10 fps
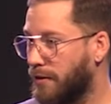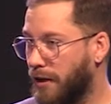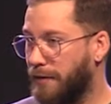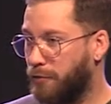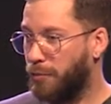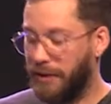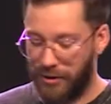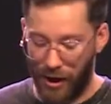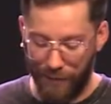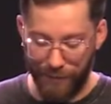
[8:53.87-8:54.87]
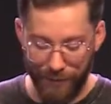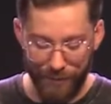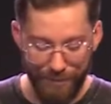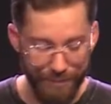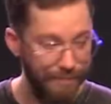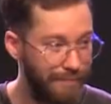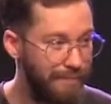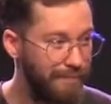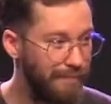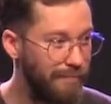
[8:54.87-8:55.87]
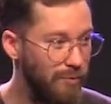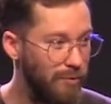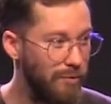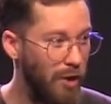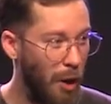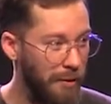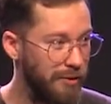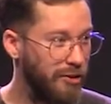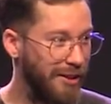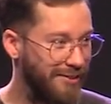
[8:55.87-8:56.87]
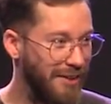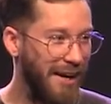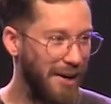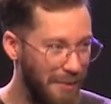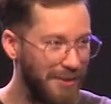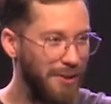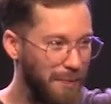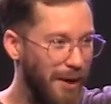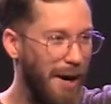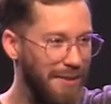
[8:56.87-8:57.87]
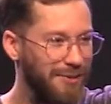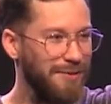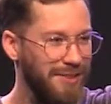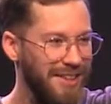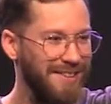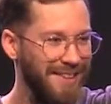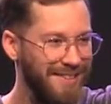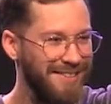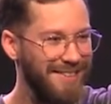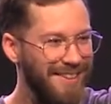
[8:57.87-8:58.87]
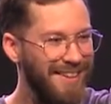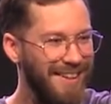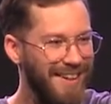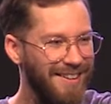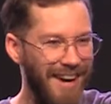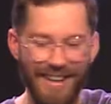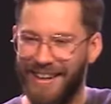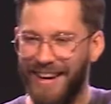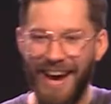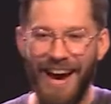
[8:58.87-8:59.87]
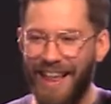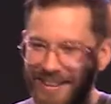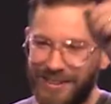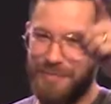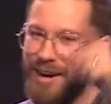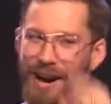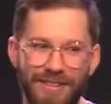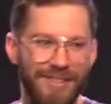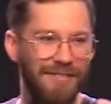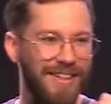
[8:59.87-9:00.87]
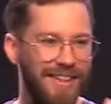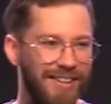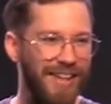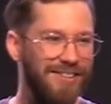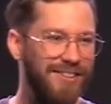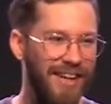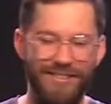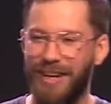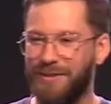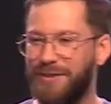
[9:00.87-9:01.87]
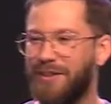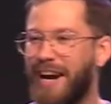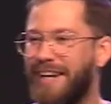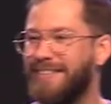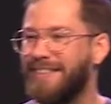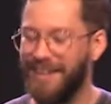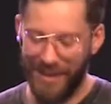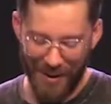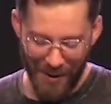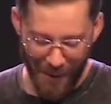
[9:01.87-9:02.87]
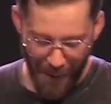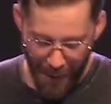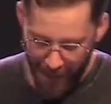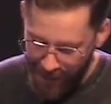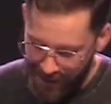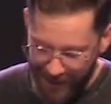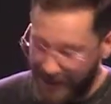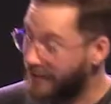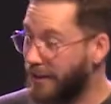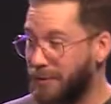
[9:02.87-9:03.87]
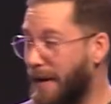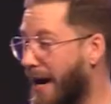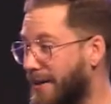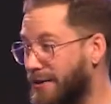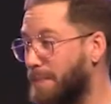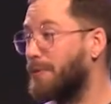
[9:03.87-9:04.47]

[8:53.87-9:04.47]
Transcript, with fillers: Life will be tough. How many of us are excited about this promise from Jesus? Right? Like, yeah, that's the promise I'm going to cling to. That sounds great. It doesn't matter. It's a